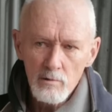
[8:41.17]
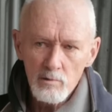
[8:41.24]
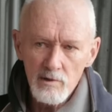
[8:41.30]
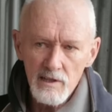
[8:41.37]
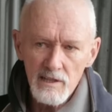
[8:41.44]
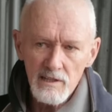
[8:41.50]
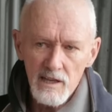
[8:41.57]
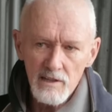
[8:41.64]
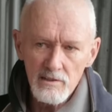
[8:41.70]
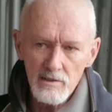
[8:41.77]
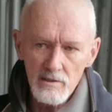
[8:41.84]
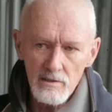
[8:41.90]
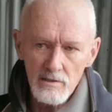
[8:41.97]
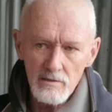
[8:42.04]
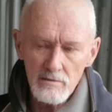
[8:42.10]
We then had
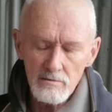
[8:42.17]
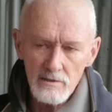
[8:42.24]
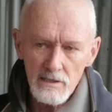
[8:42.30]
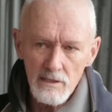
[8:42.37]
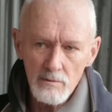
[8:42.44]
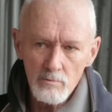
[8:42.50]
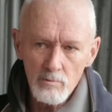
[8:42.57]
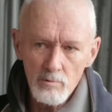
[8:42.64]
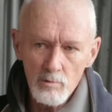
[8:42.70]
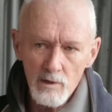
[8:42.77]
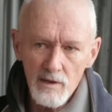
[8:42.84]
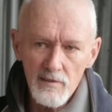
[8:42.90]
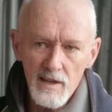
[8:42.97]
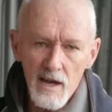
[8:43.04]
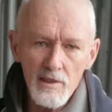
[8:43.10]
there
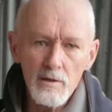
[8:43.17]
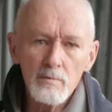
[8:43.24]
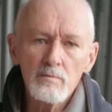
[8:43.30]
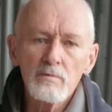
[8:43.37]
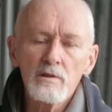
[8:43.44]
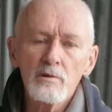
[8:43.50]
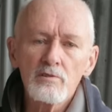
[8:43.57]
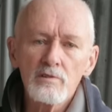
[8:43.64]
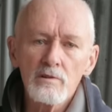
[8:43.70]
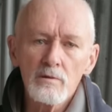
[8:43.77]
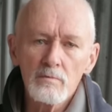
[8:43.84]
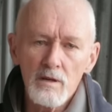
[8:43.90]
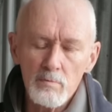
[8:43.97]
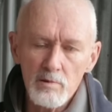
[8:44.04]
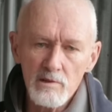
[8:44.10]
was
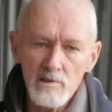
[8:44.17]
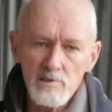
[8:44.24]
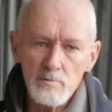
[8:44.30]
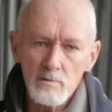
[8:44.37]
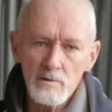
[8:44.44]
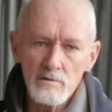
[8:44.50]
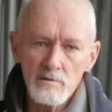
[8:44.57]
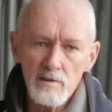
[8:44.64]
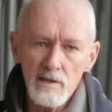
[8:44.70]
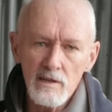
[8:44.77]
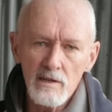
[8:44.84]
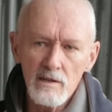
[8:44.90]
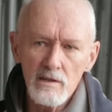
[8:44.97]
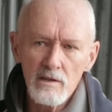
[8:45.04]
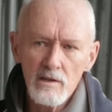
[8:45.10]
a policeman
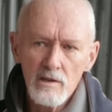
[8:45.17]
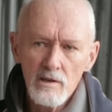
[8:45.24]
there